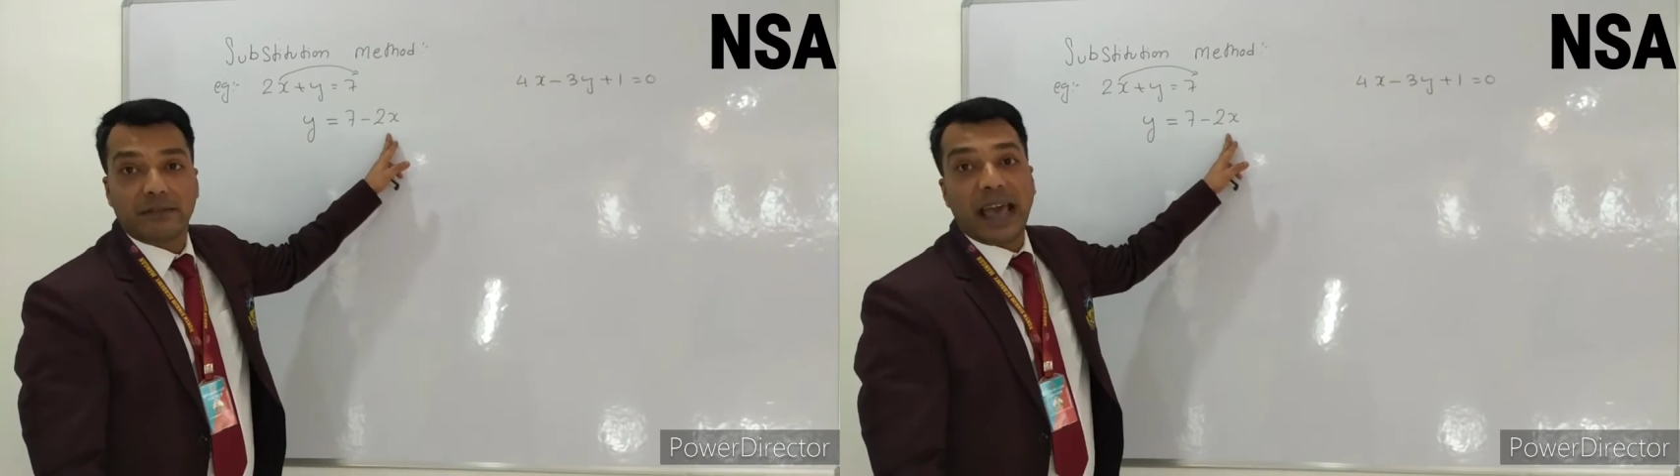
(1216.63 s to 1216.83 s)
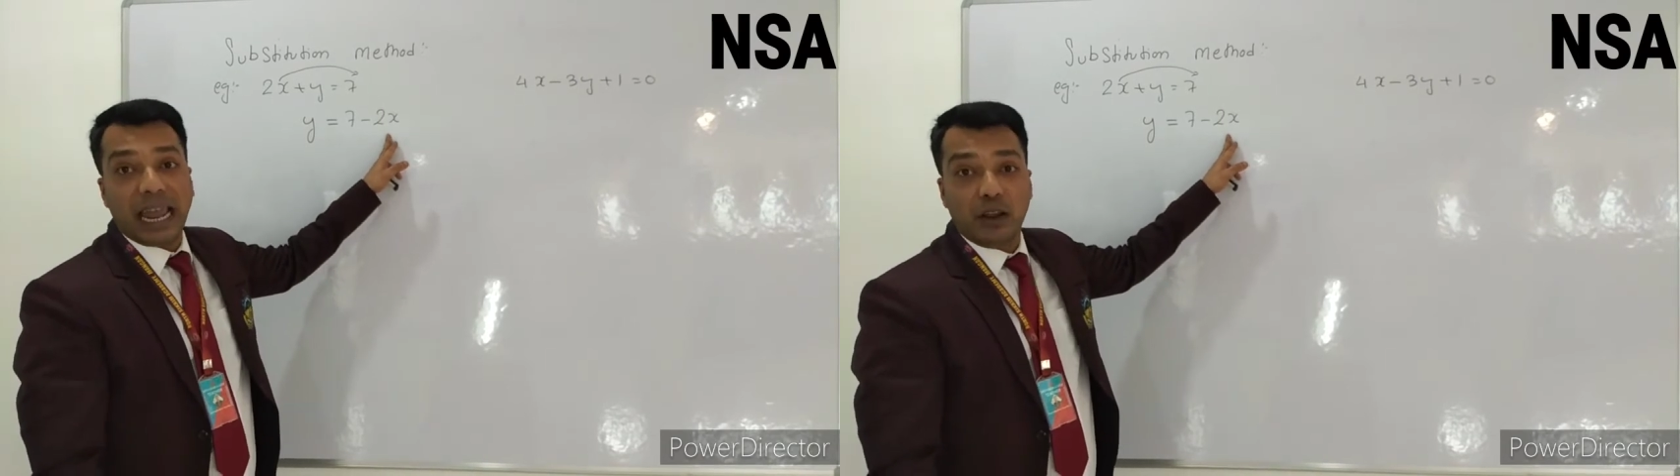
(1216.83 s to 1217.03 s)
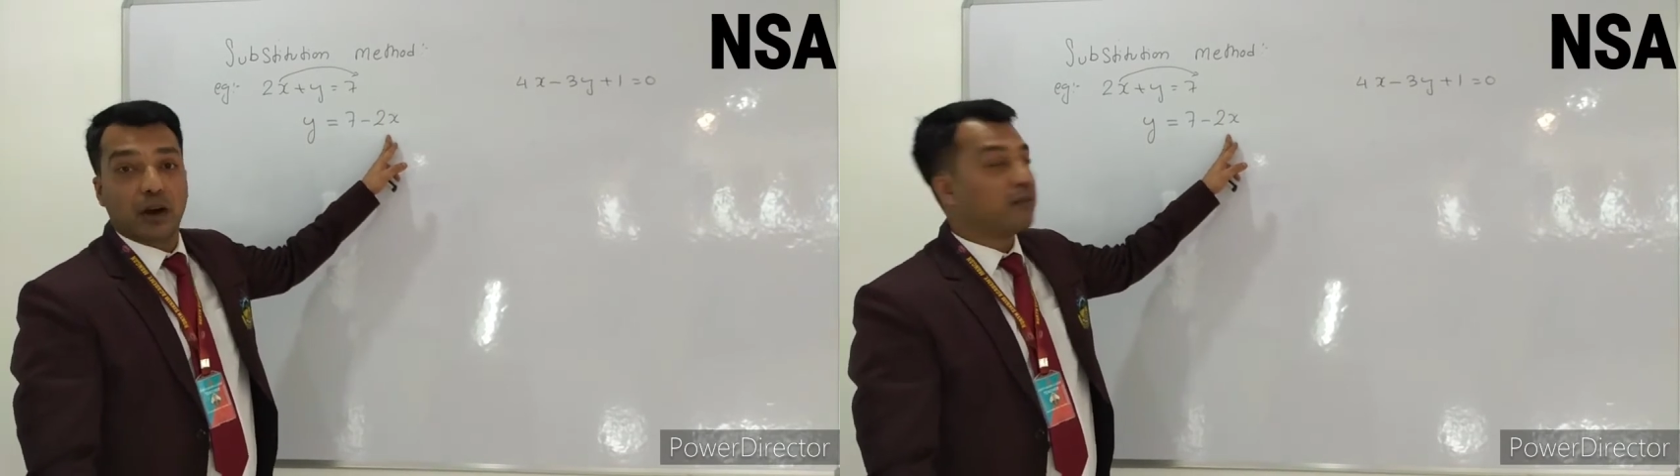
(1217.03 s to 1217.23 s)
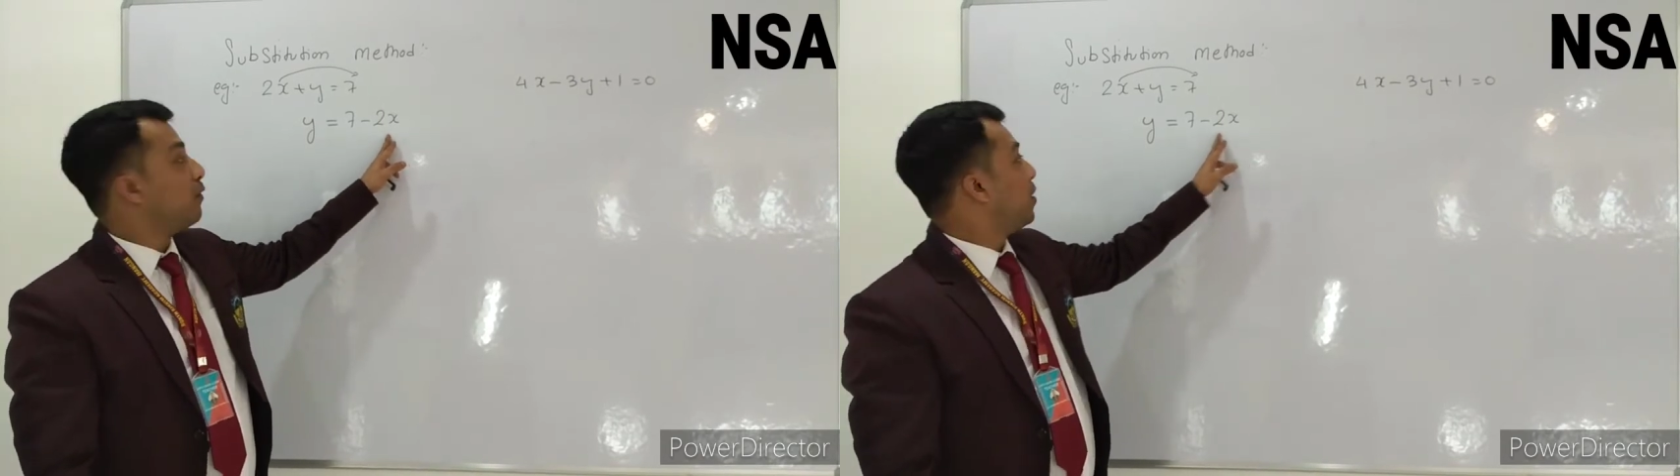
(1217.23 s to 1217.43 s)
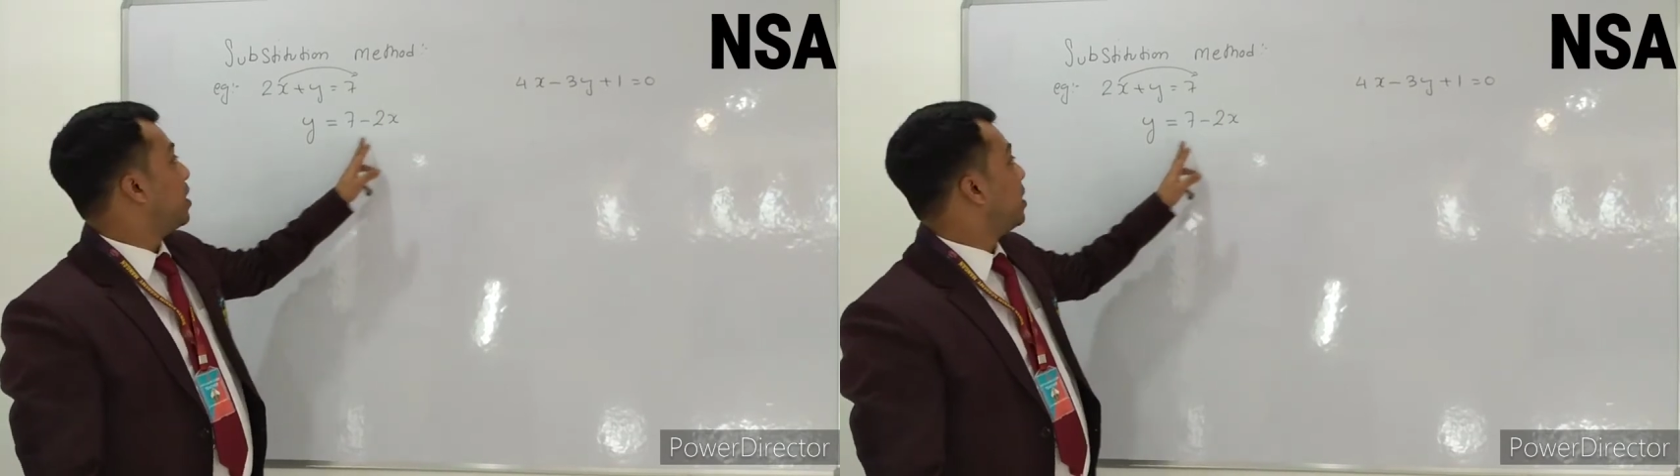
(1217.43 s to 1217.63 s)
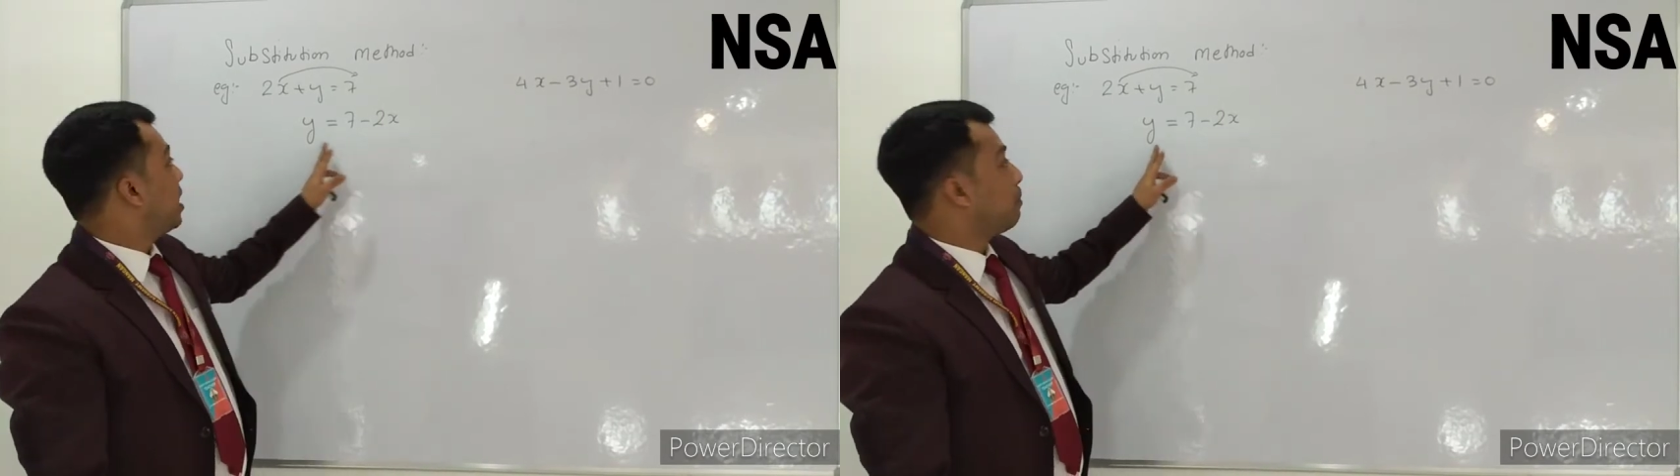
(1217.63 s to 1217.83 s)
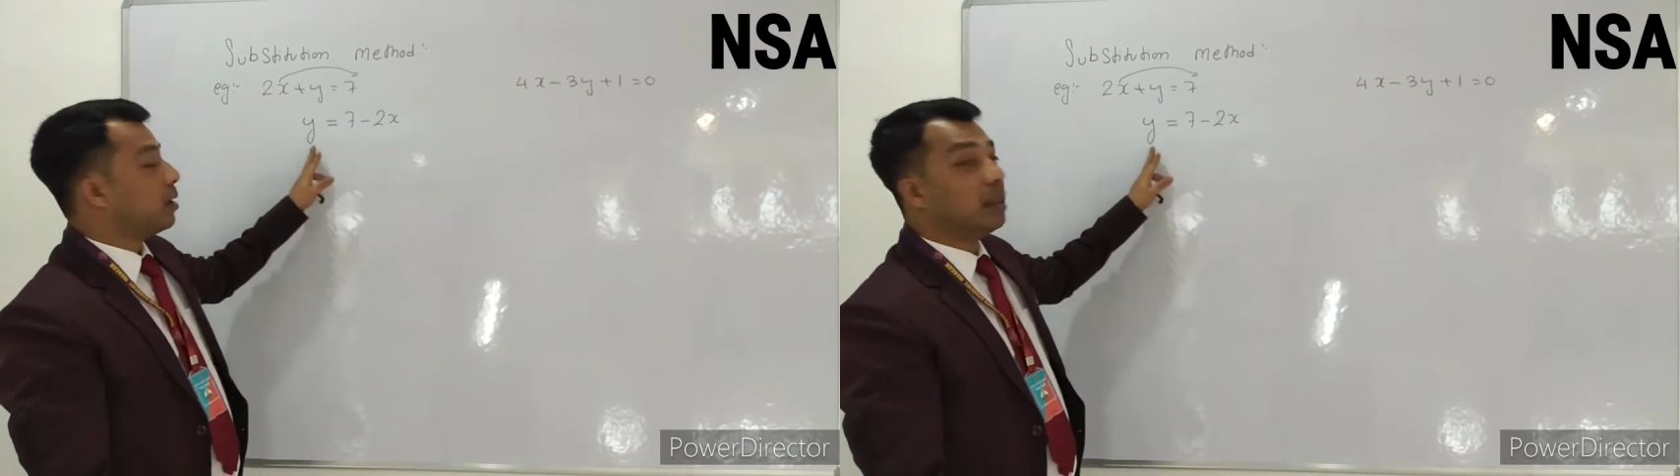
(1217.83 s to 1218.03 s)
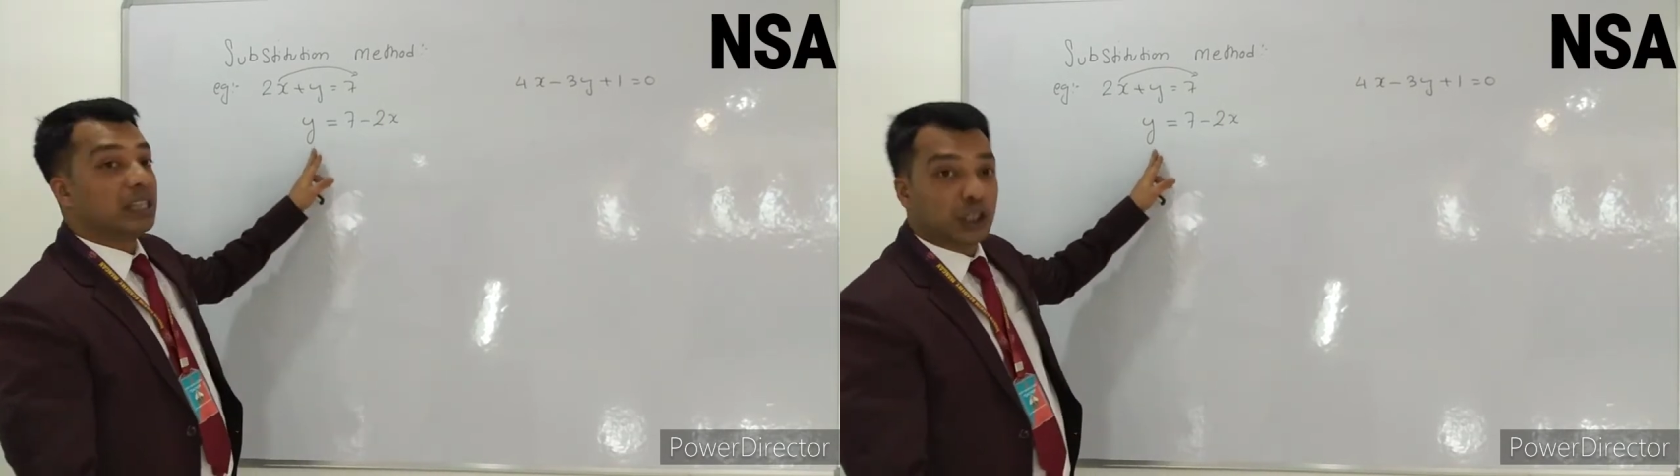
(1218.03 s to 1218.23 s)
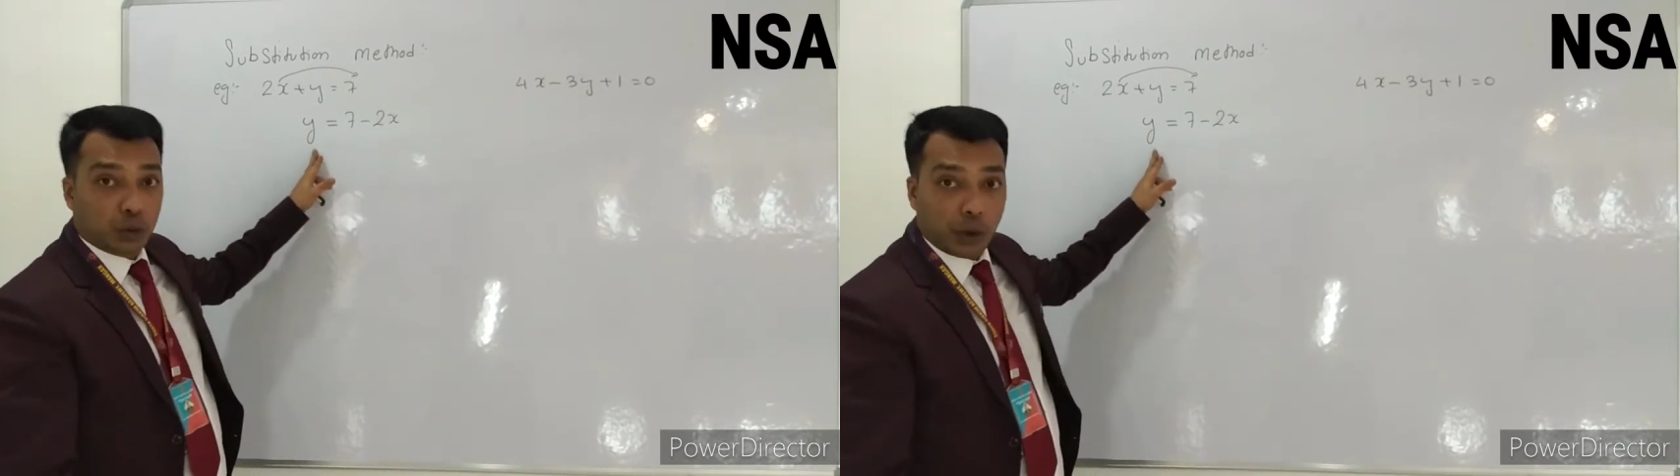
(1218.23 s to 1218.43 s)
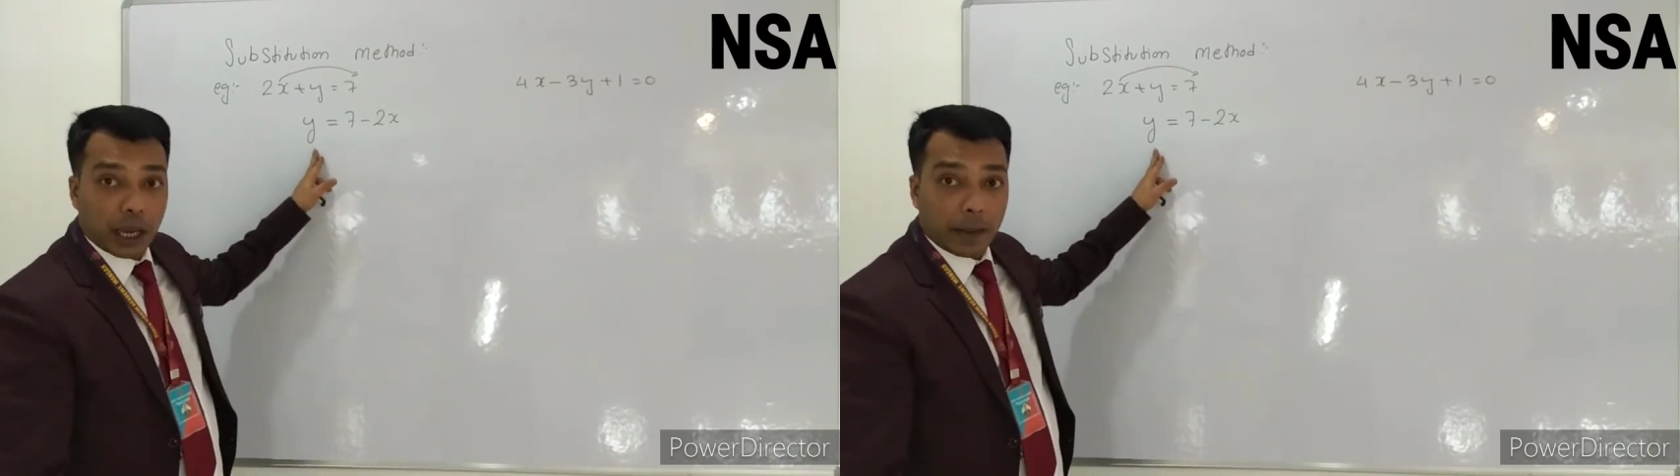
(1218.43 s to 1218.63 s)
value of a variable
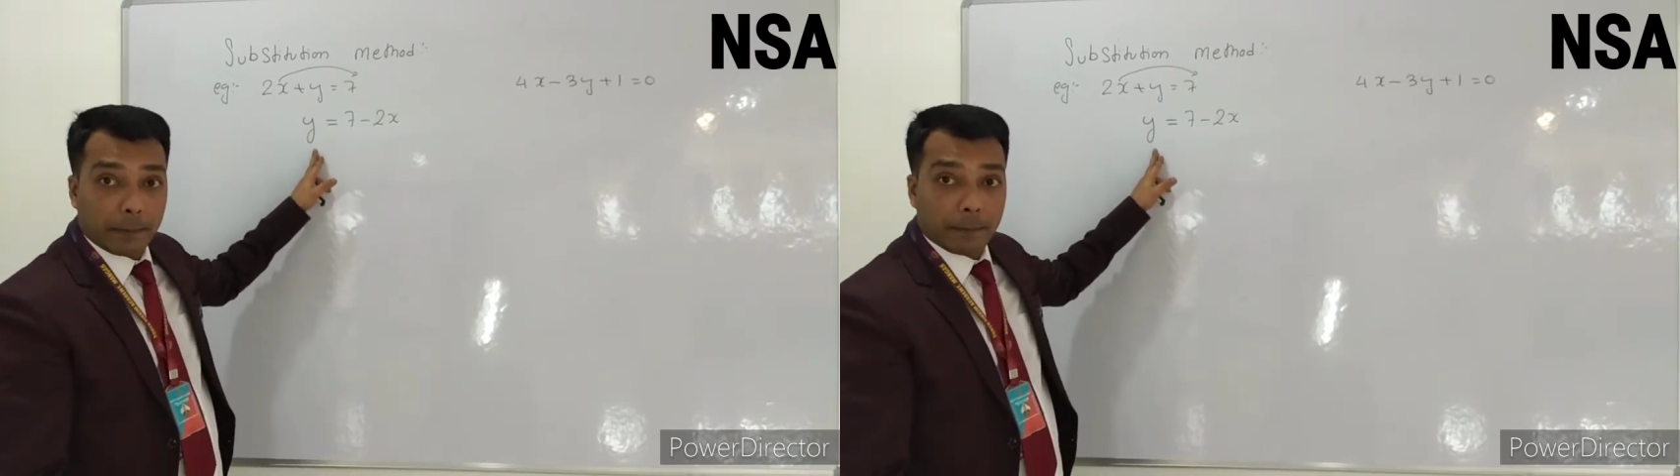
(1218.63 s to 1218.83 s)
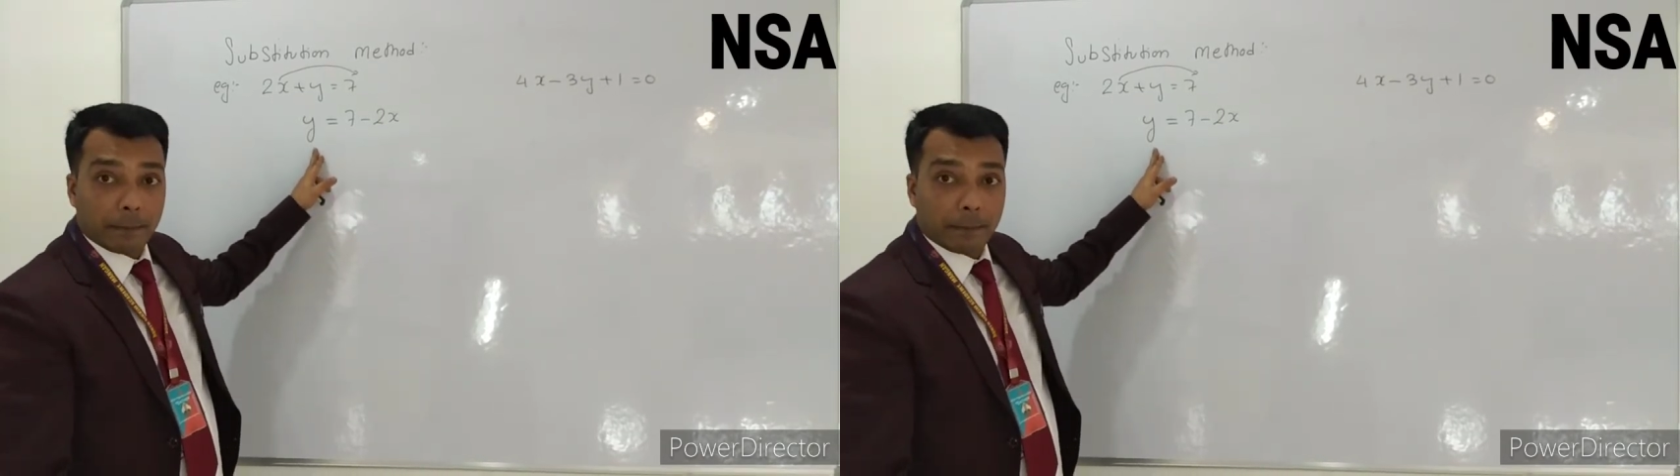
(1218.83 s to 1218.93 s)
this way,